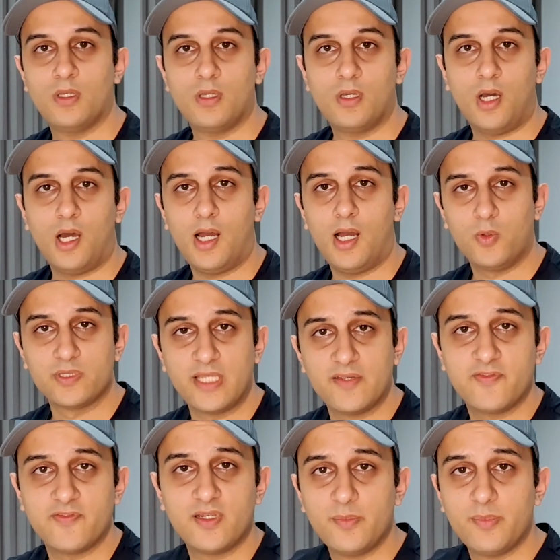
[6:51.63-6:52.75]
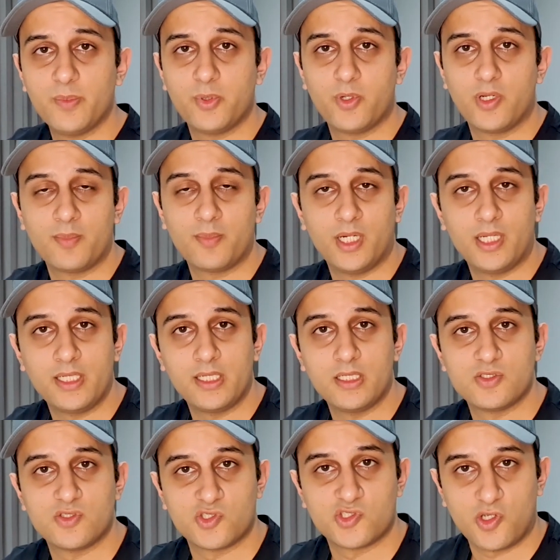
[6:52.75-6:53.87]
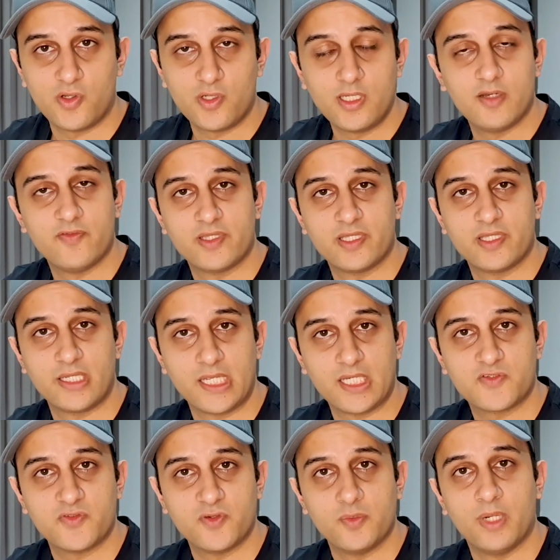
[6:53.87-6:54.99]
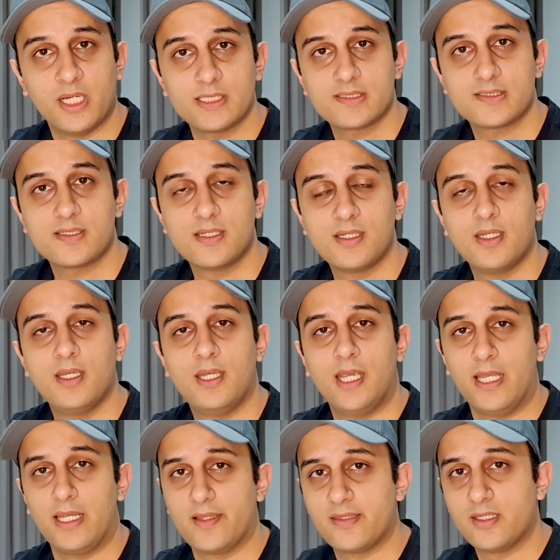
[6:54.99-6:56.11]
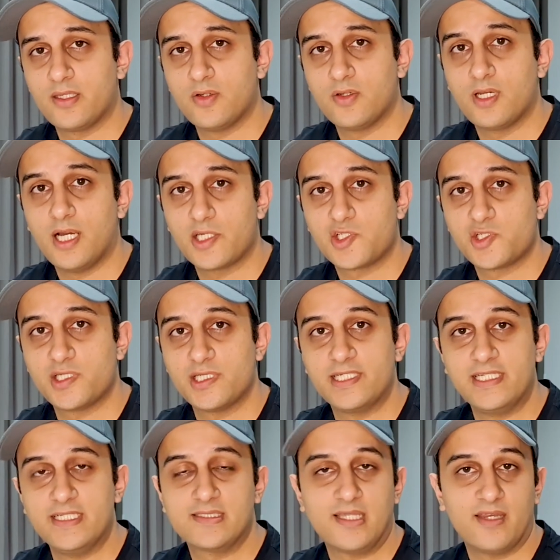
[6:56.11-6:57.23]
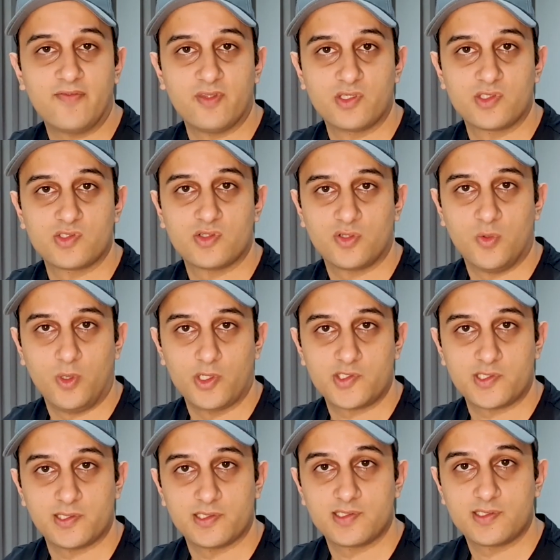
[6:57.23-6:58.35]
I will definitely be putting money into Sony over the next few months, and I think you guys should at least have this on your watch list.